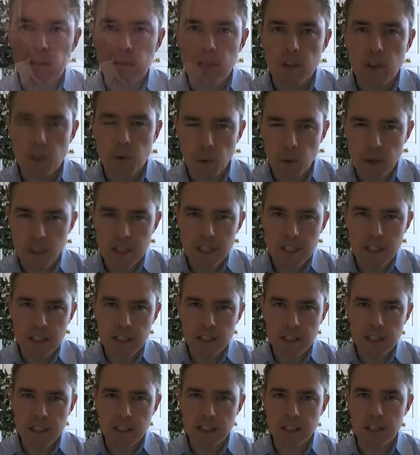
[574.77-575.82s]
you were recently
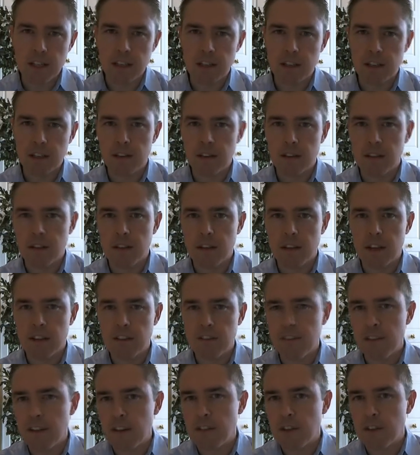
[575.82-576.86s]
listed in inc
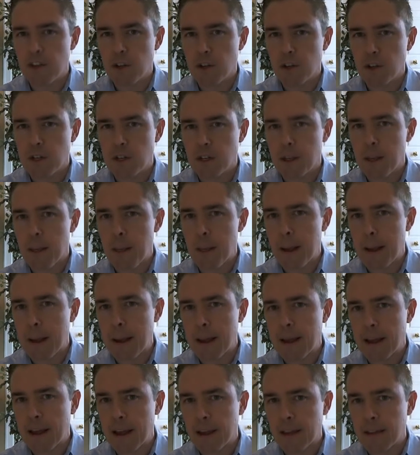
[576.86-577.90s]
500 uh,
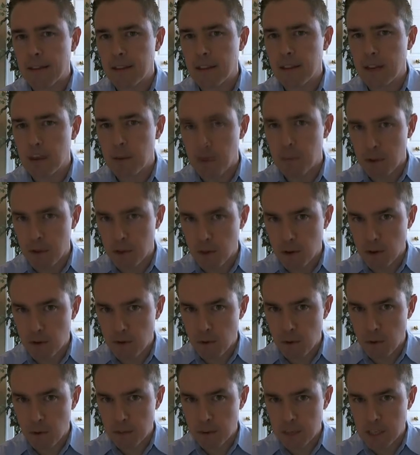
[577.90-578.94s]
at the number
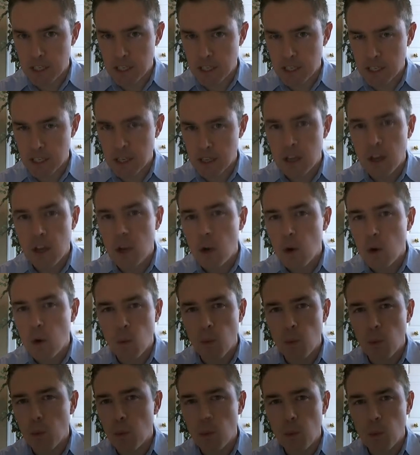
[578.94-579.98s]
34 position
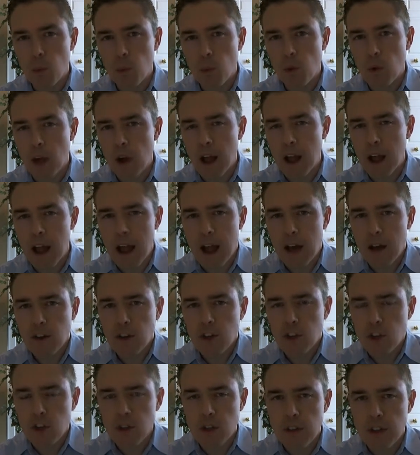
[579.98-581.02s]
how
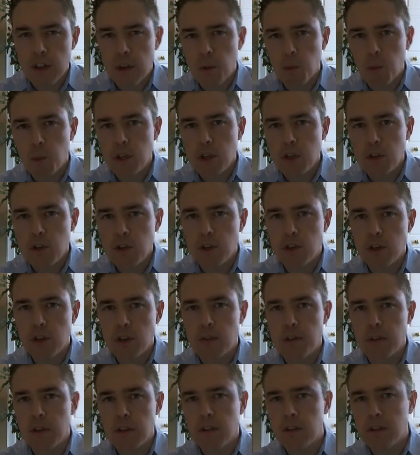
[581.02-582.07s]
did you do that? What do you
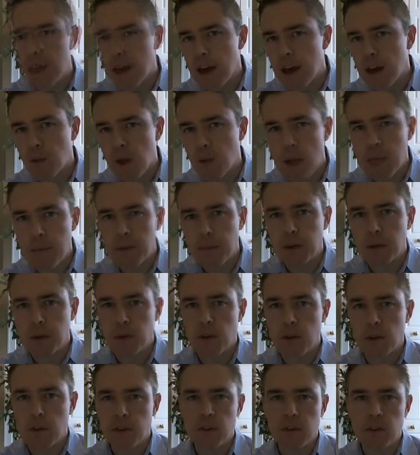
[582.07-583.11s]
attribute that rapid
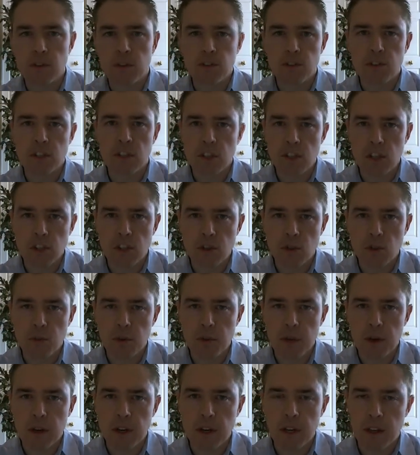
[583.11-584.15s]
growth to in such a short
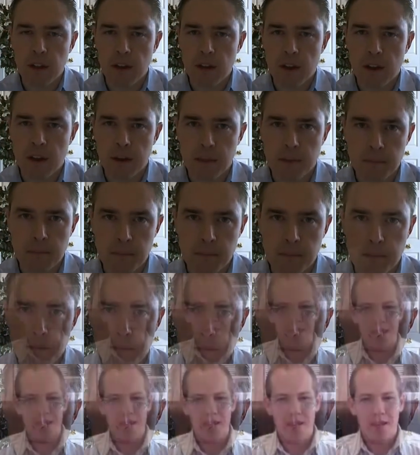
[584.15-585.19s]
period of time?
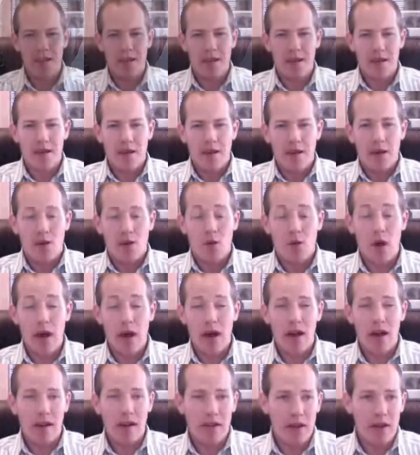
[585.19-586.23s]

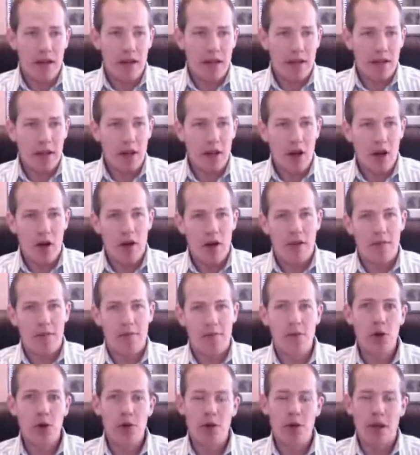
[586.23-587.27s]
Well, you know, a
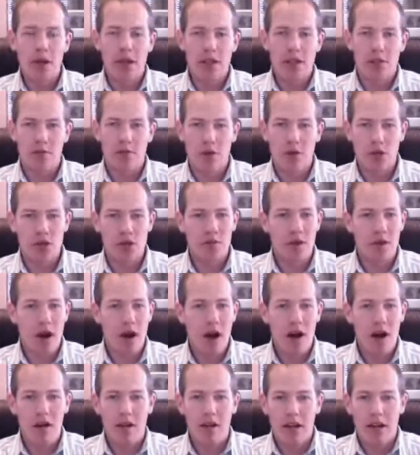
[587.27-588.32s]
few things. First of
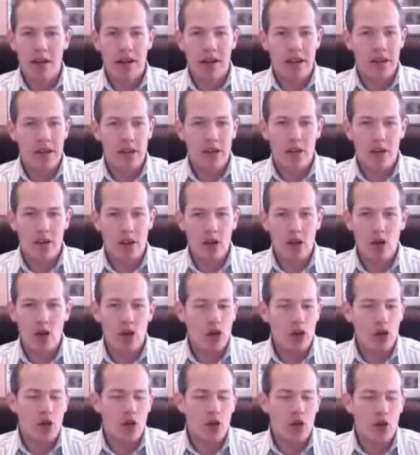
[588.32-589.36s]
all, you,
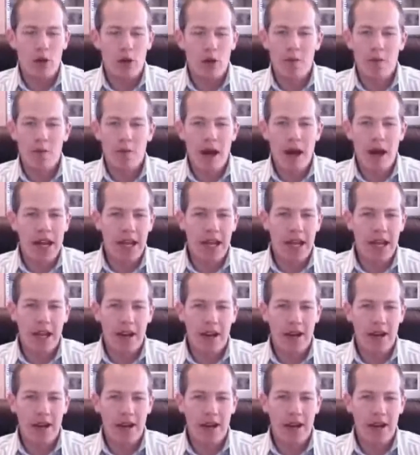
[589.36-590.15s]
you can read about it